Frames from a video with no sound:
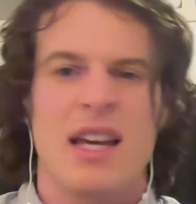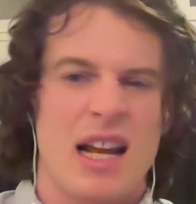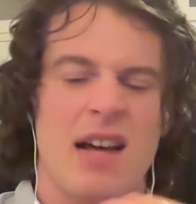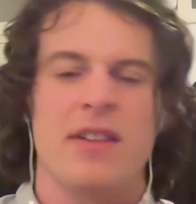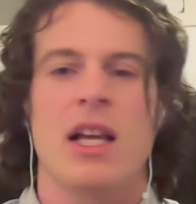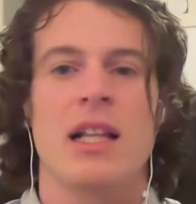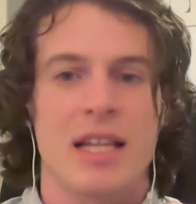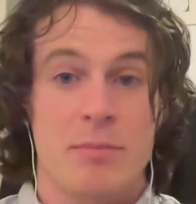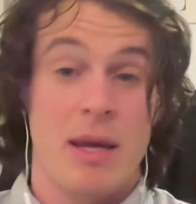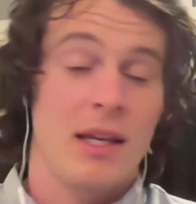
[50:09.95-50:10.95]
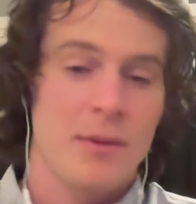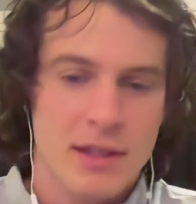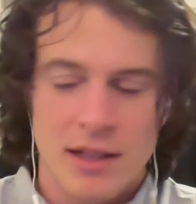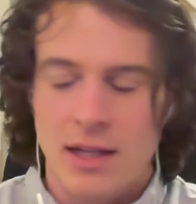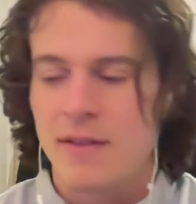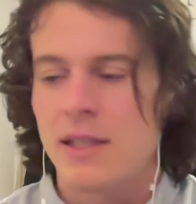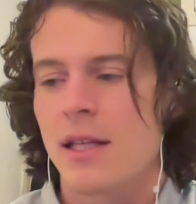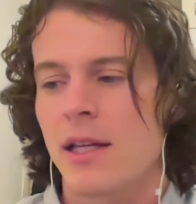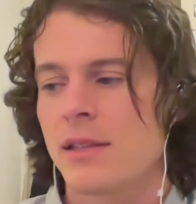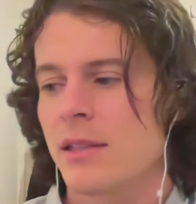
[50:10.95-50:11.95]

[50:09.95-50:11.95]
have a lot less pain with a lot of these things.